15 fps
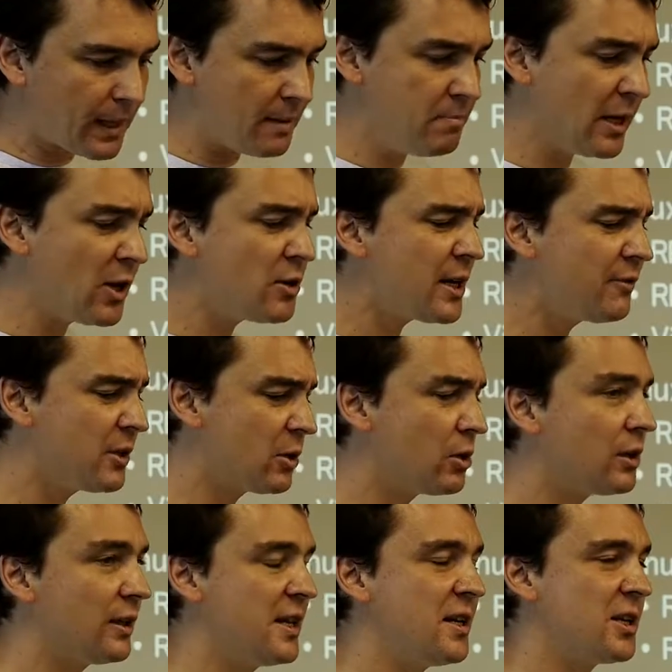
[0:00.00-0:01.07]
Because after
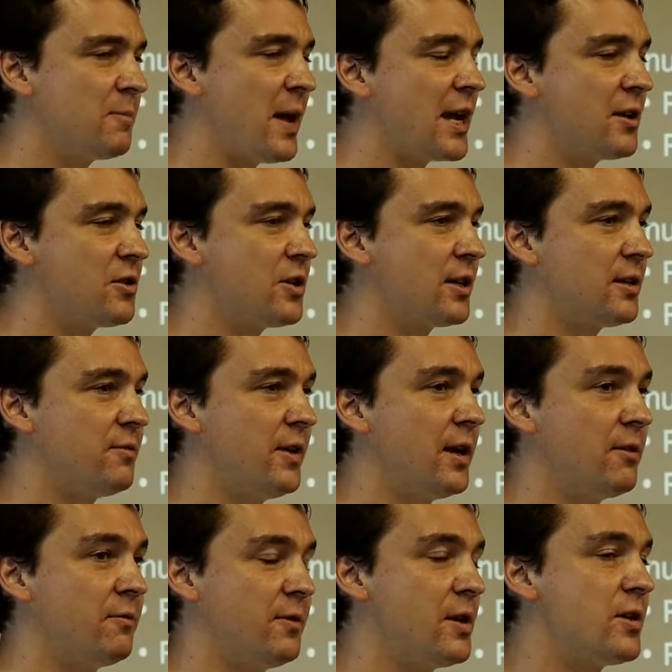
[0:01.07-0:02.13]
all, Linux packaging is
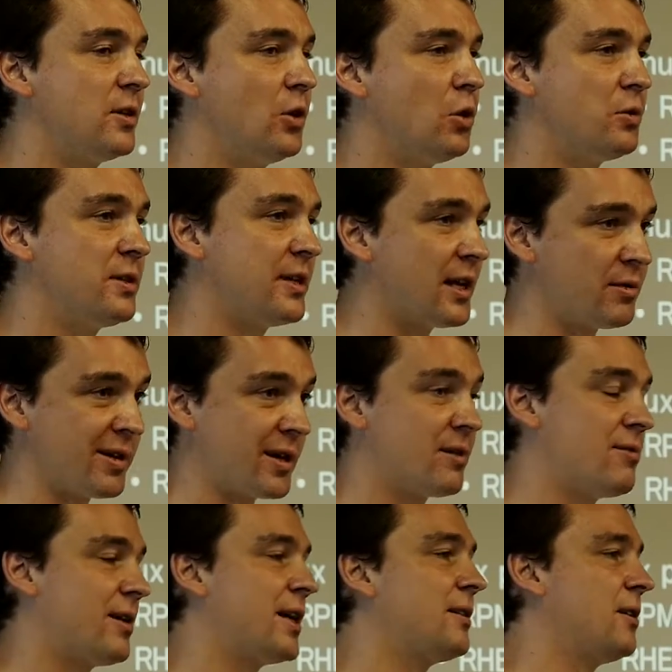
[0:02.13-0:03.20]
very node-centric,
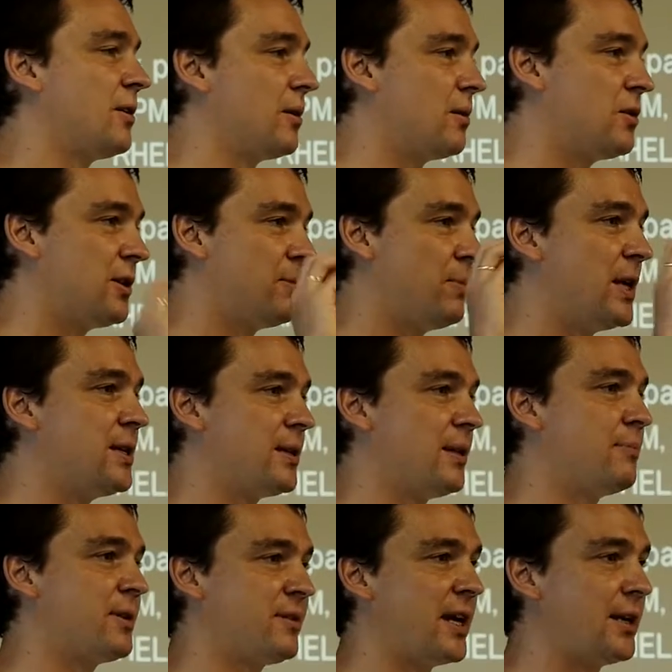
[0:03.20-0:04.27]
right? You just basically
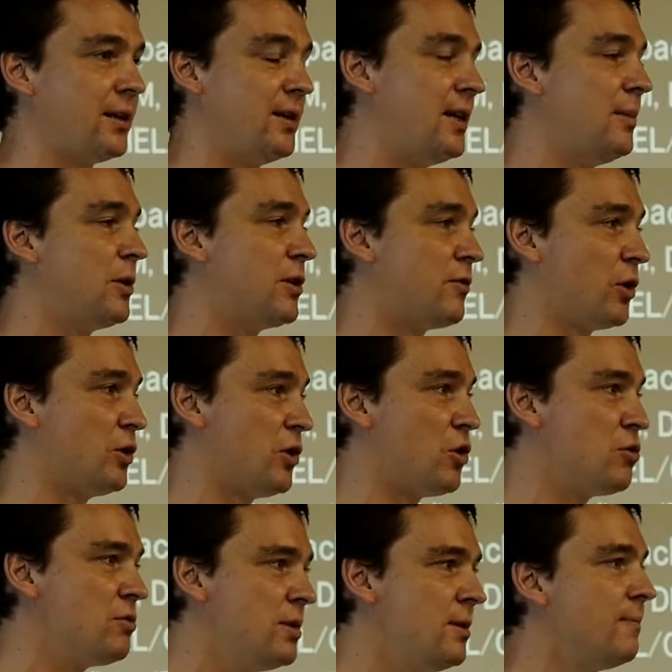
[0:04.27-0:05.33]
provide an image for a
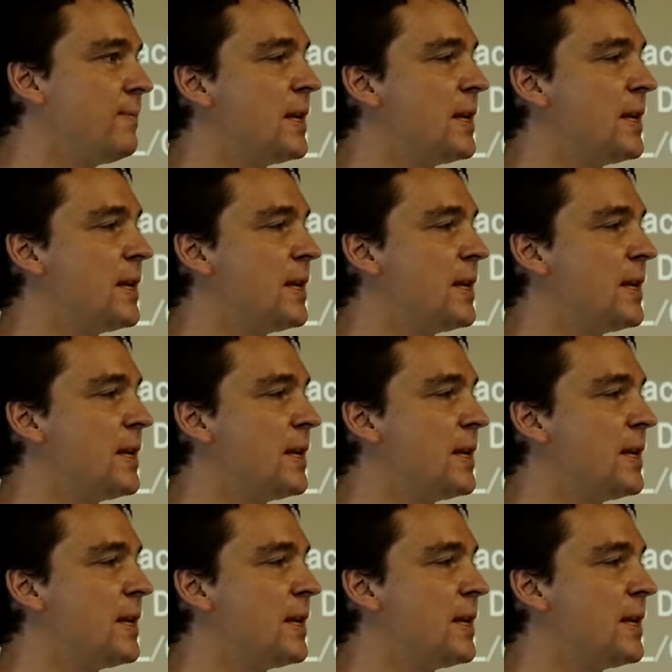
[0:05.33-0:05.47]
node.